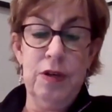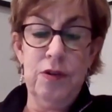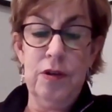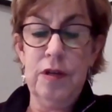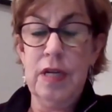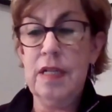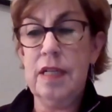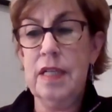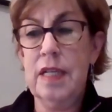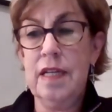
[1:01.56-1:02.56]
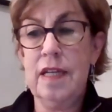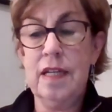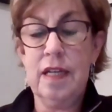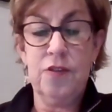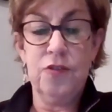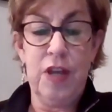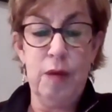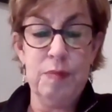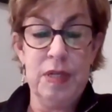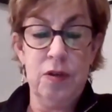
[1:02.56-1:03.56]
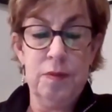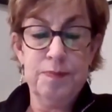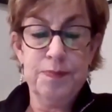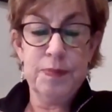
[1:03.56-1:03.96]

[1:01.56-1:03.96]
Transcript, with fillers: Mirror and Connecticut Examiner.